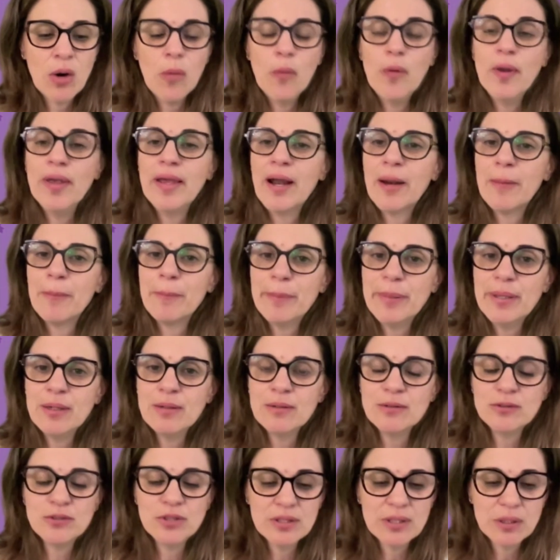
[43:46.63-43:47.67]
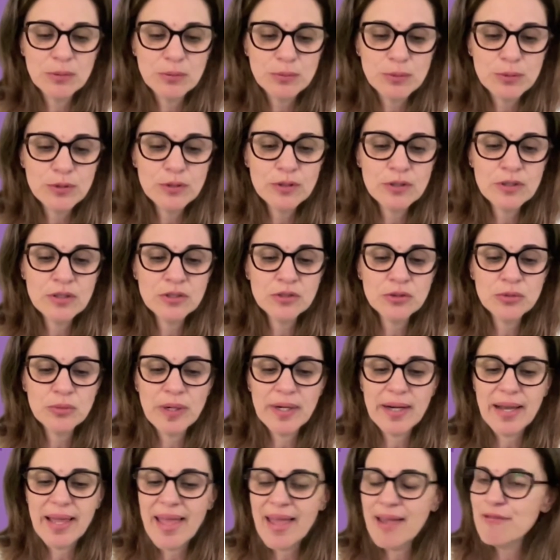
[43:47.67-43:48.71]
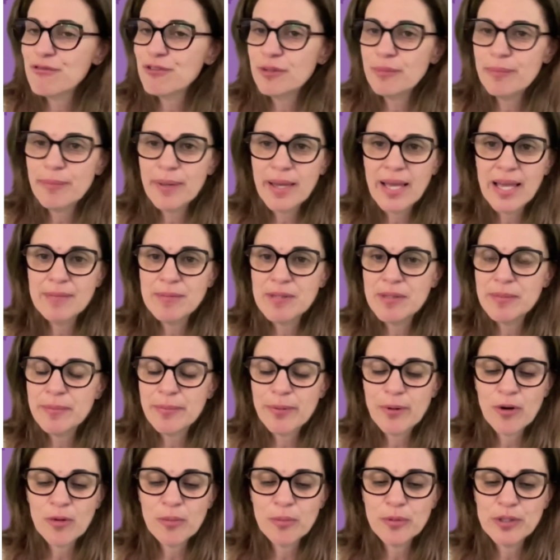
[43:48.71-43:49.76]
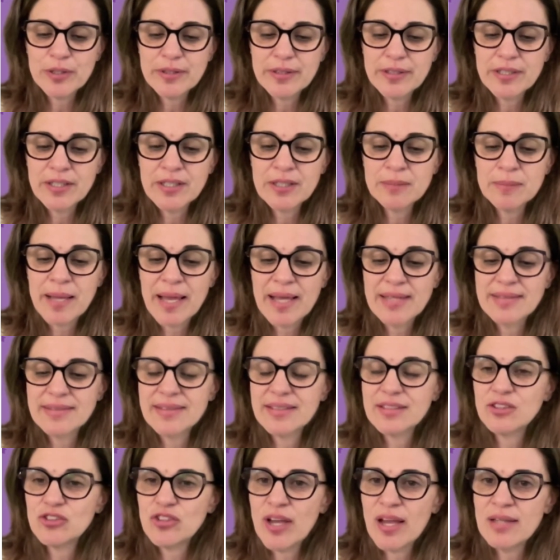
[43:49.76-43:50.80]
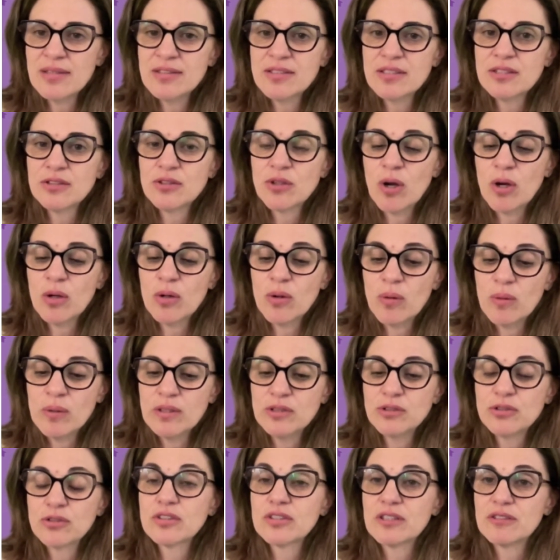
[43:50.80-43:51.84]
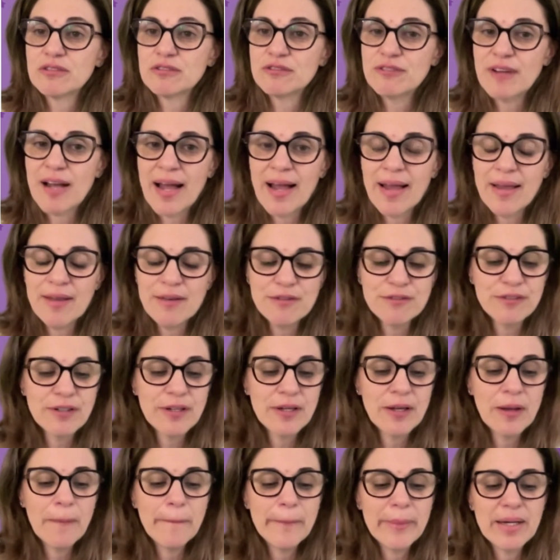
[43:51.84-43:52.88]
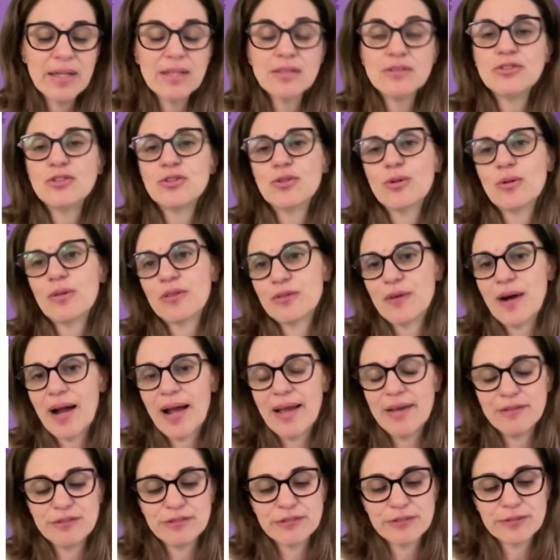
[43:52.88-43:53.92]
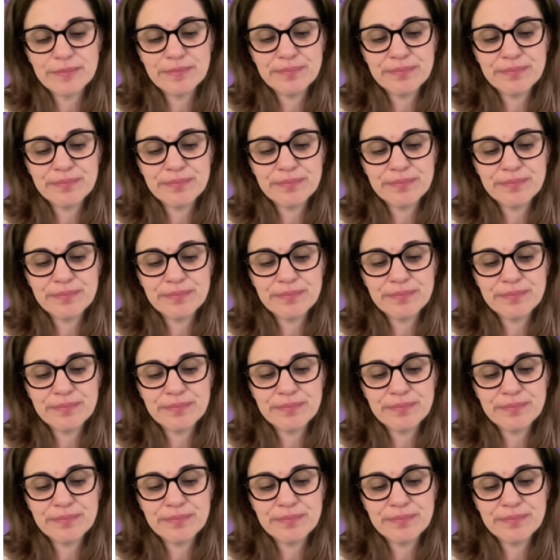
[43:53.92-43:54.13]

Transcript: we are building a world where every baby born preterm has the chance not only to survive, but to thrive.